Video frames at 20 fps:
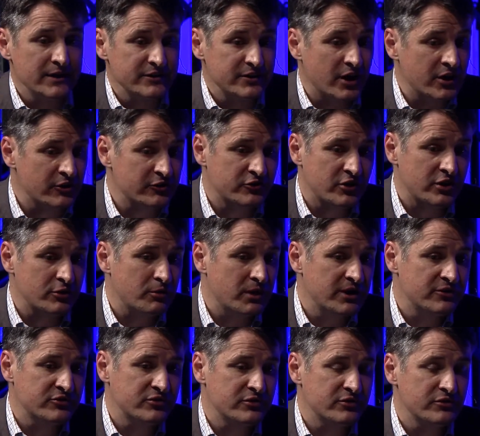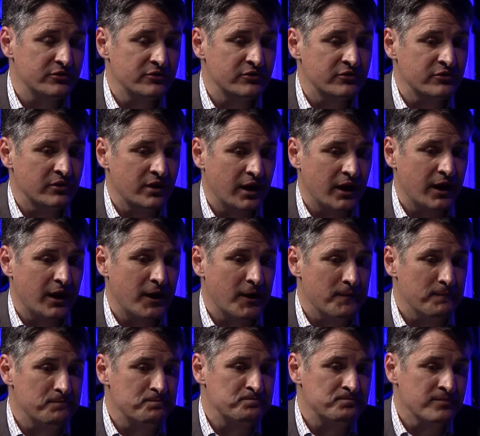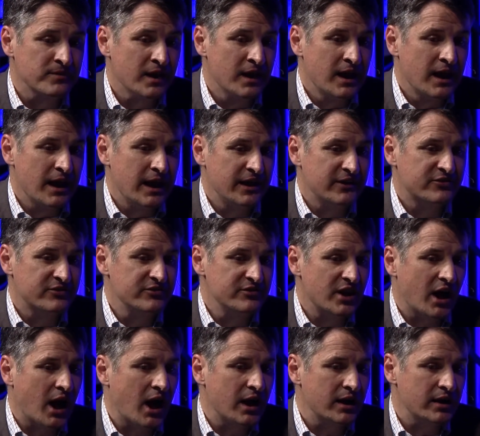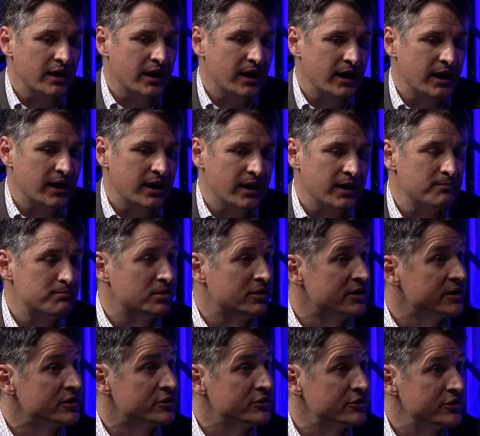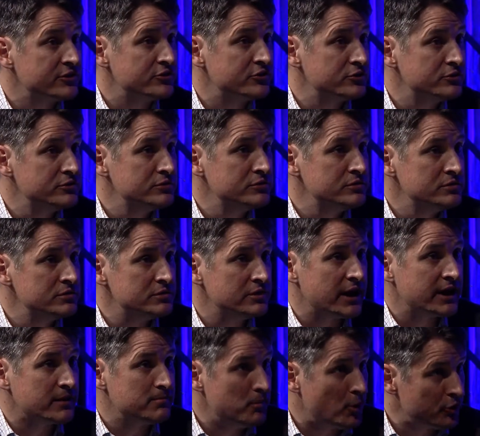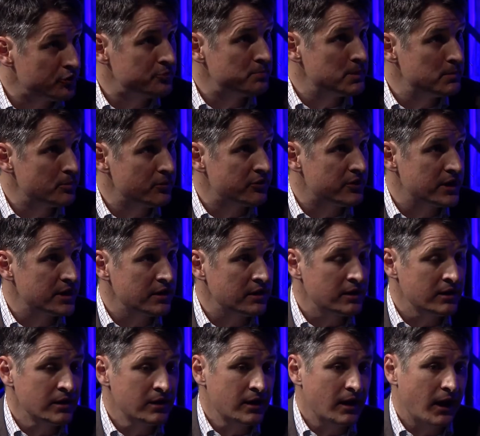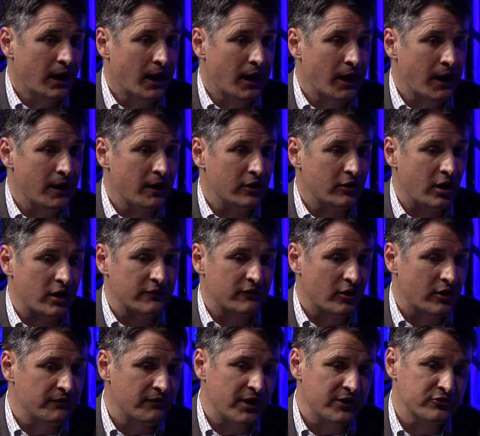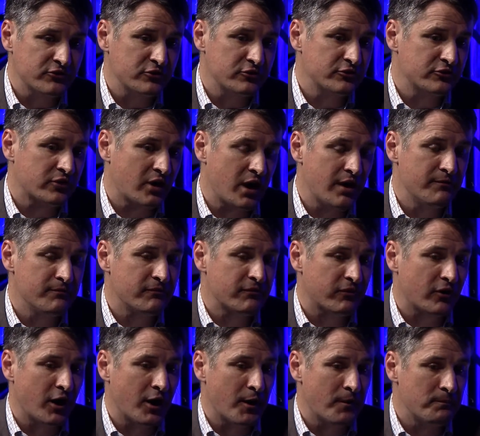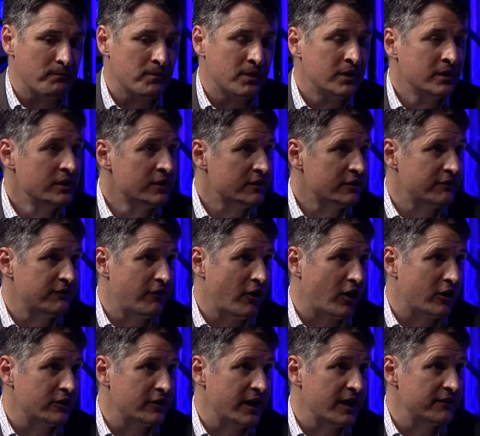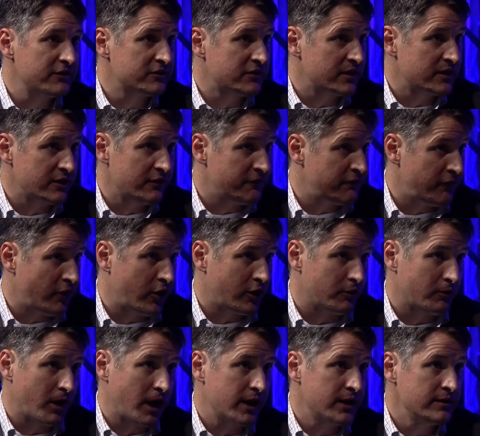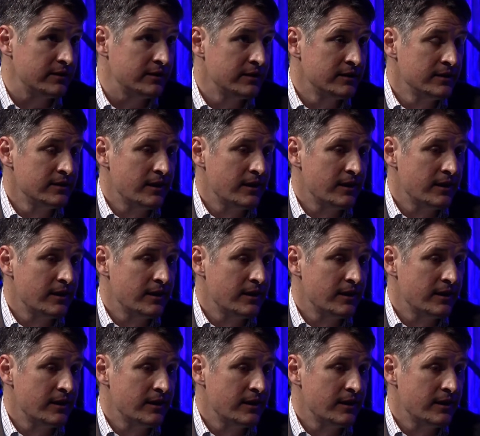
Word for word: Younger generations, it's not a political issue like most people think. A lot of our investors come from the far left and the far right.